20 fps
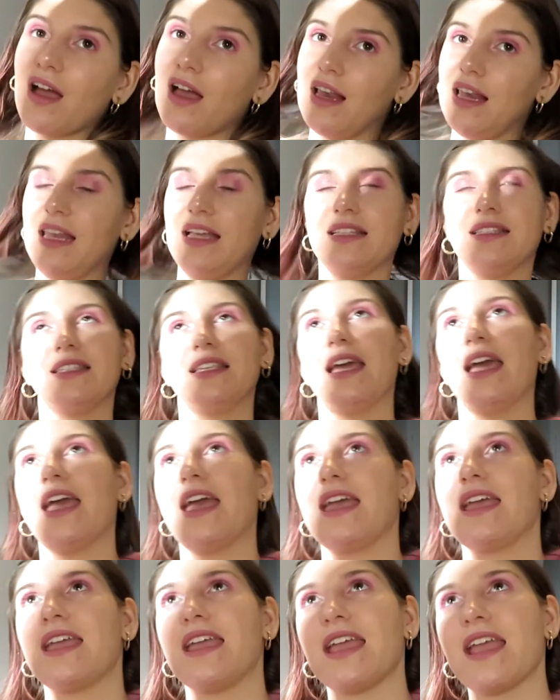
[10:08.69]
let's
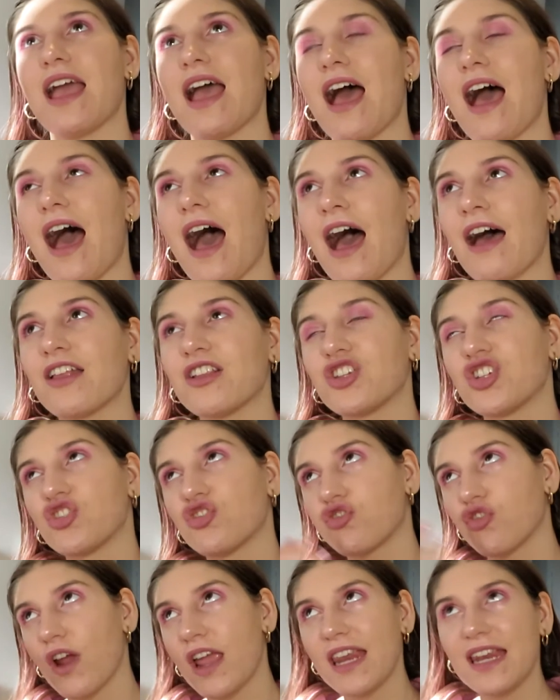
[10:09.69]
say, a
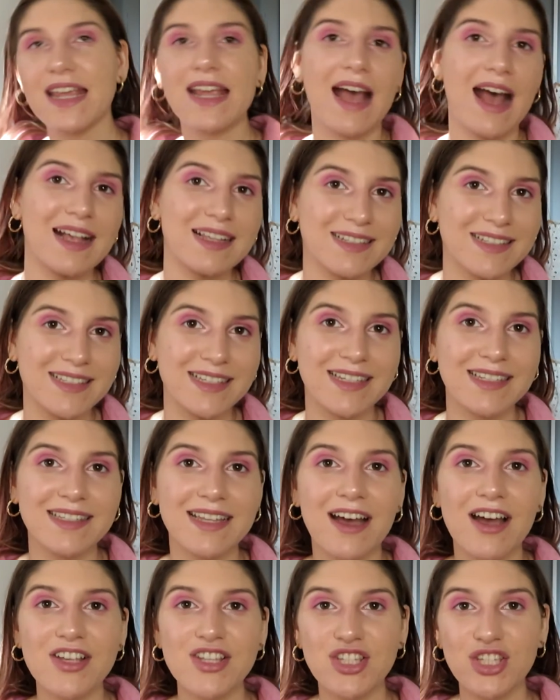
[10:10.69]
training
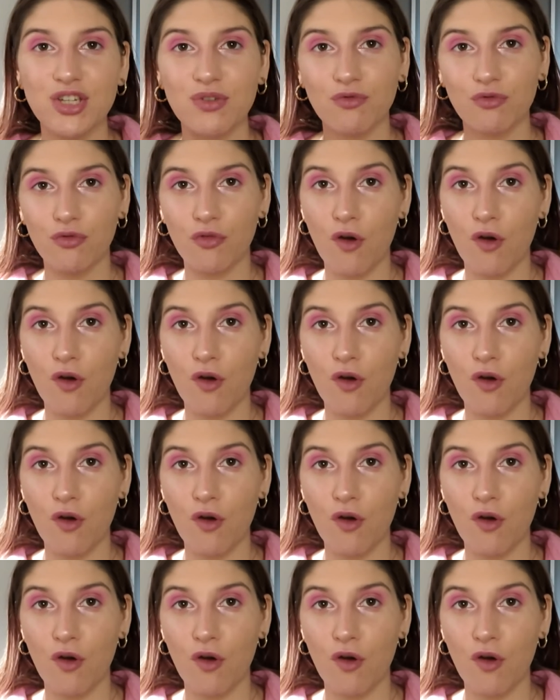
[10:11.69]
exercise to